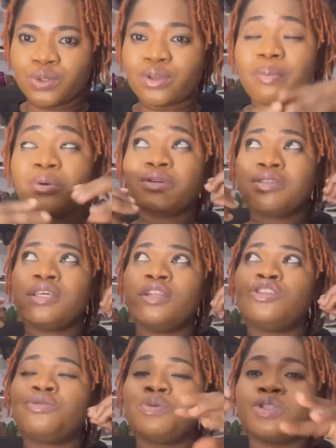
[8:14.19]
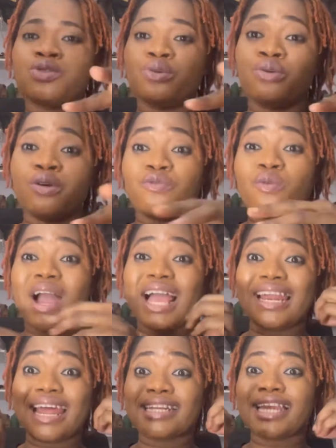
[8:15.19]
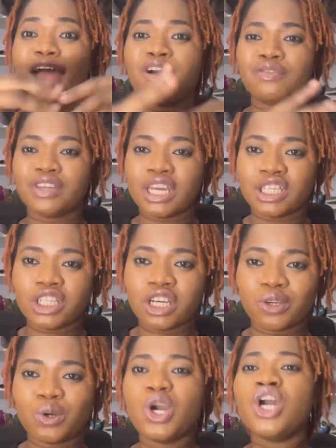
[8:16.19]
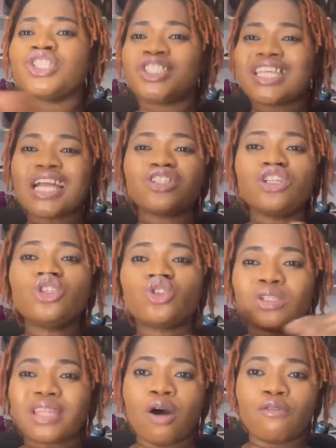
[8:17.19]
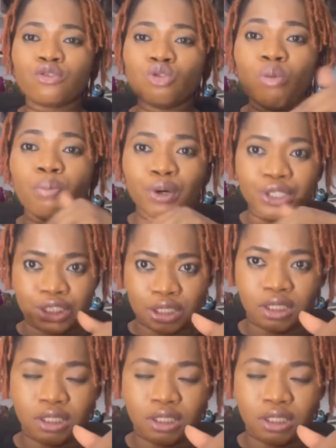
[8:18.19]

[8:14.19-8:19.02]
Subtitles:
So I'm going to say a little bit story of why I like Diary of a Ninja Girl. She's actually daughter of nobody.